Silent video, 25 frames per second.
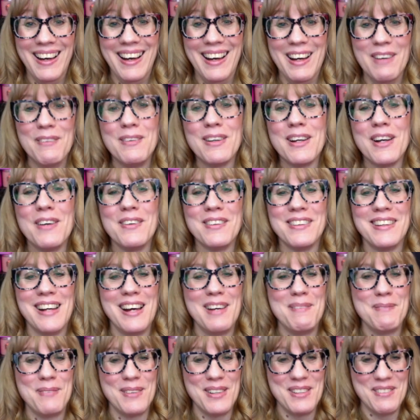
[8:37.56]
we'll go with
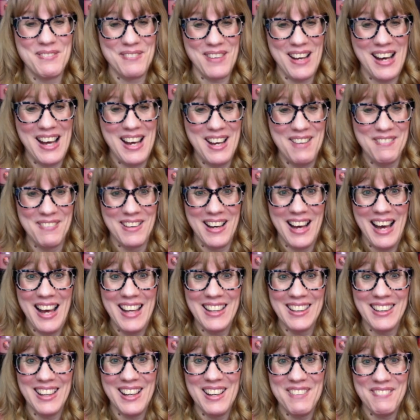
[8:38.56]
9.5. I
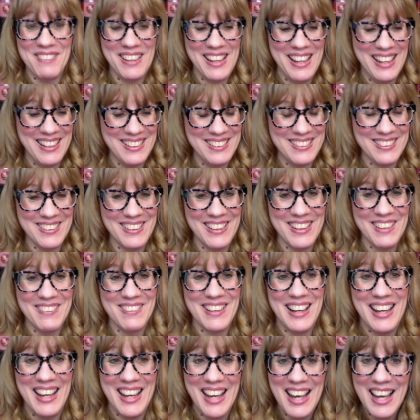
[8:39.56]
love it. So
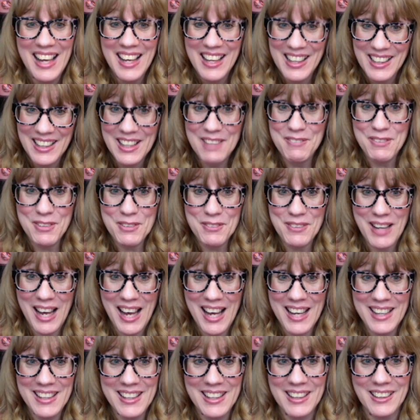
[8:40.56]
anyway, if you've
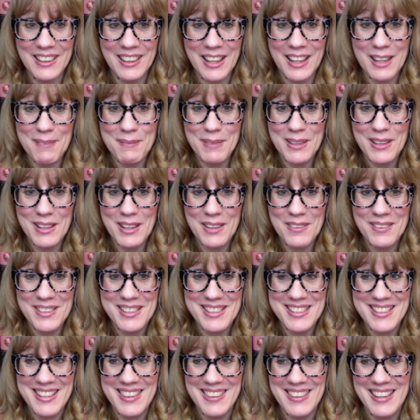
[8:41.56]
gotten it, let me know
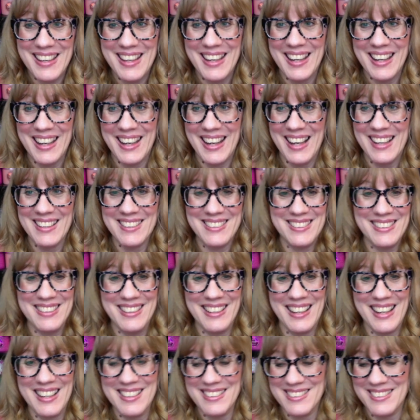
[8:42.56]
what you think. I'll see
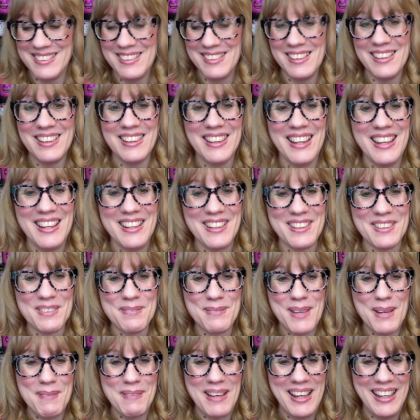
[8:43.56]
you guys later.
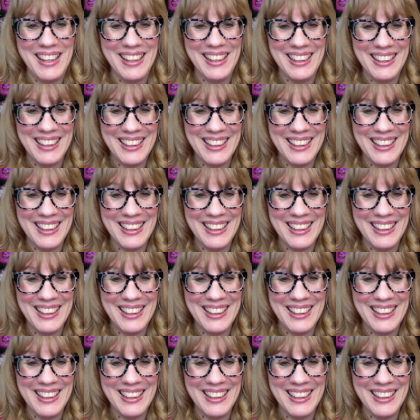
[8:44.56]
Bye-bye.